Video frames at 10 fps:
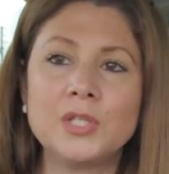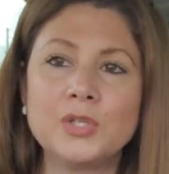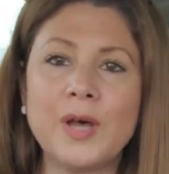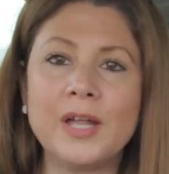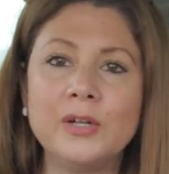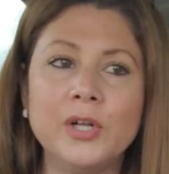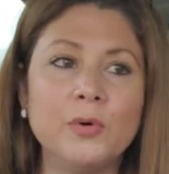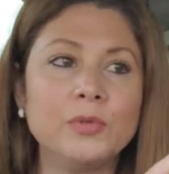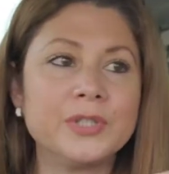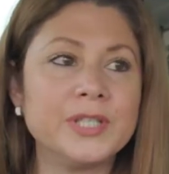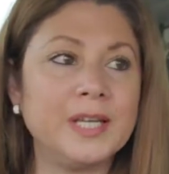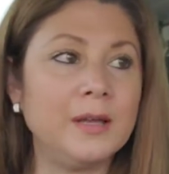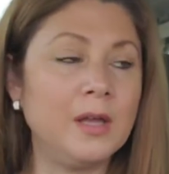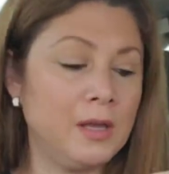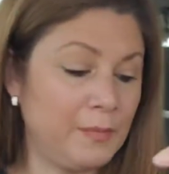So I don't know, we'll see.
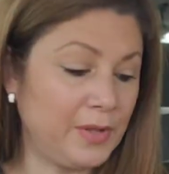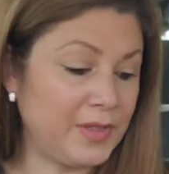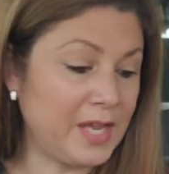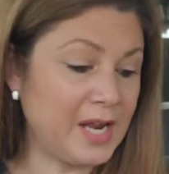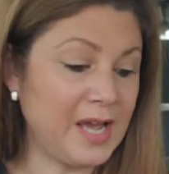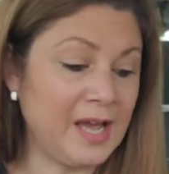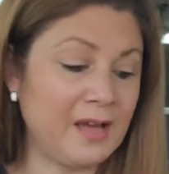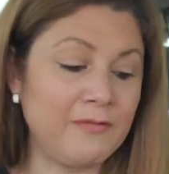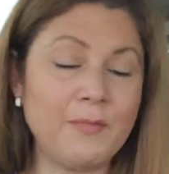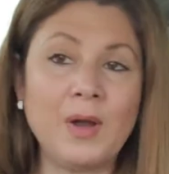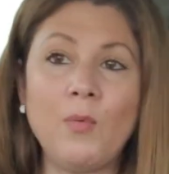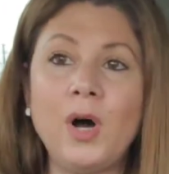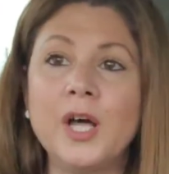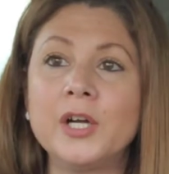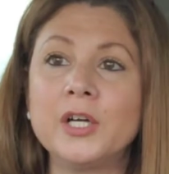But then I have my
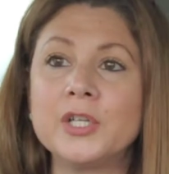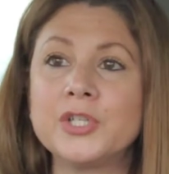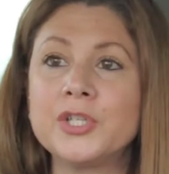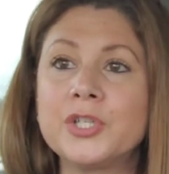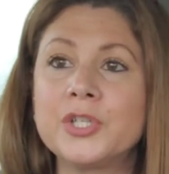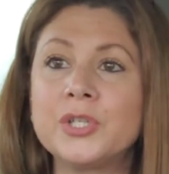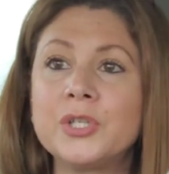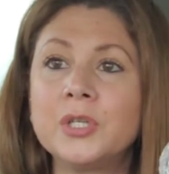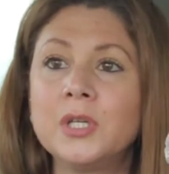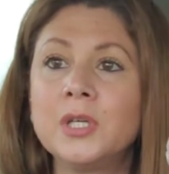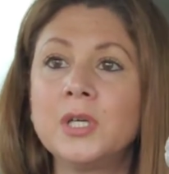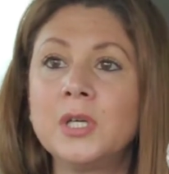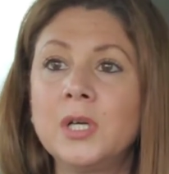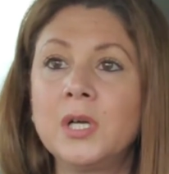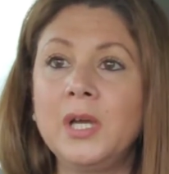waters,
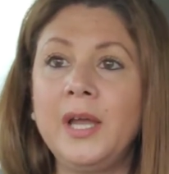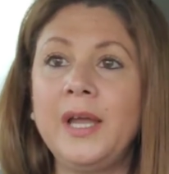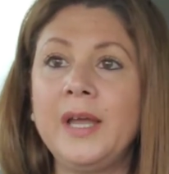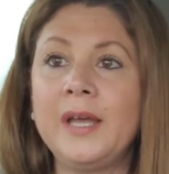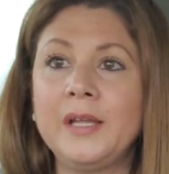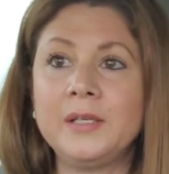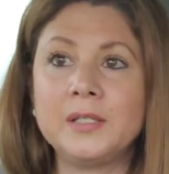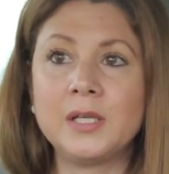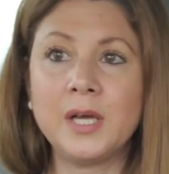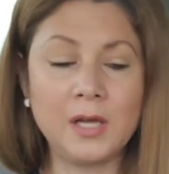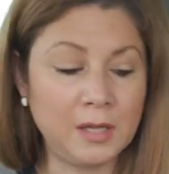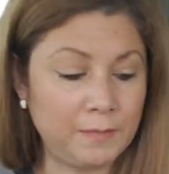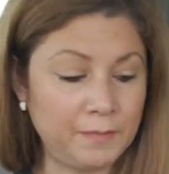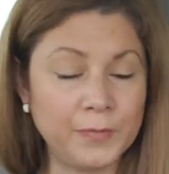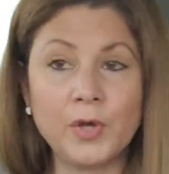and
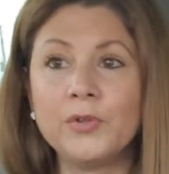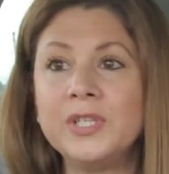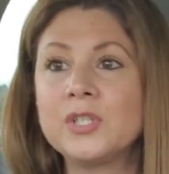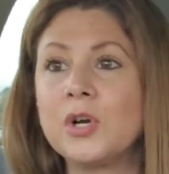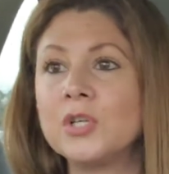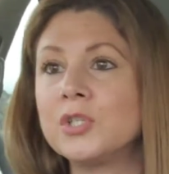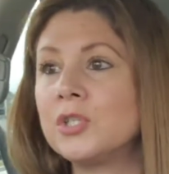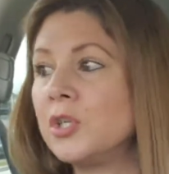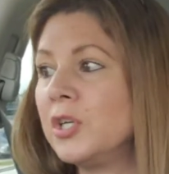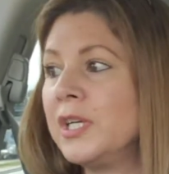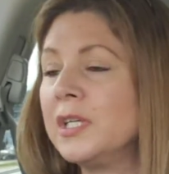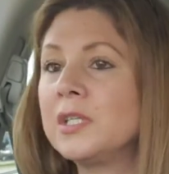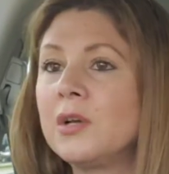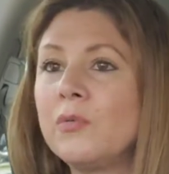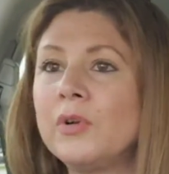oh, these cars are turning,
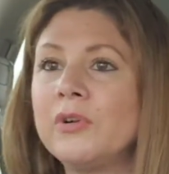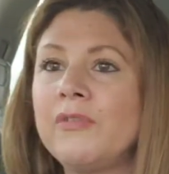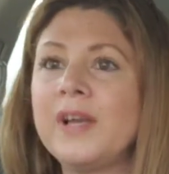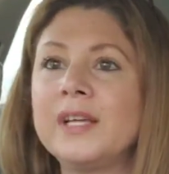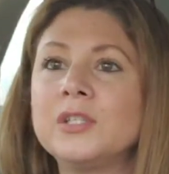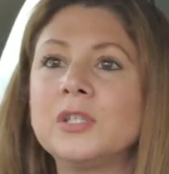so I wonder if I can turn.